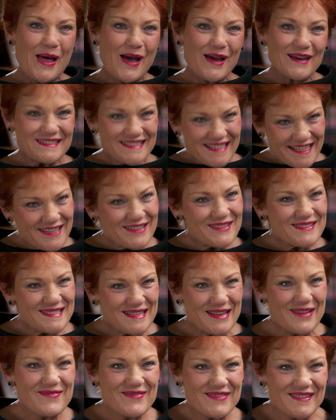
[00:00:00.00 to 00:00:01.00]
I'll tell you
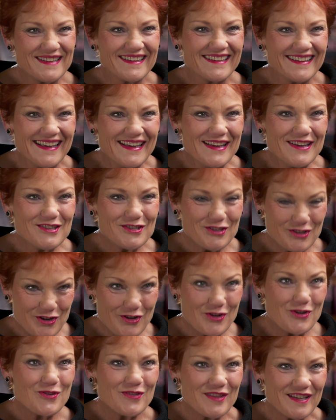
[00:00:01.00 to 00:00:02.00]
something. You
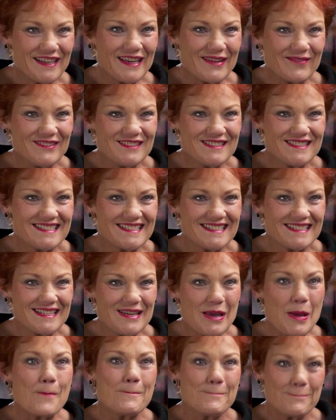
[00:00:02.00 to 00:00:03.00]
know who they're coming to
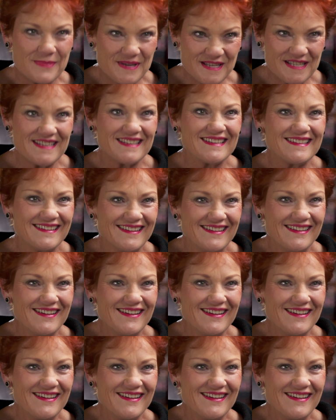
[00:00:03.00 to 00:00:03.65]
see? Me.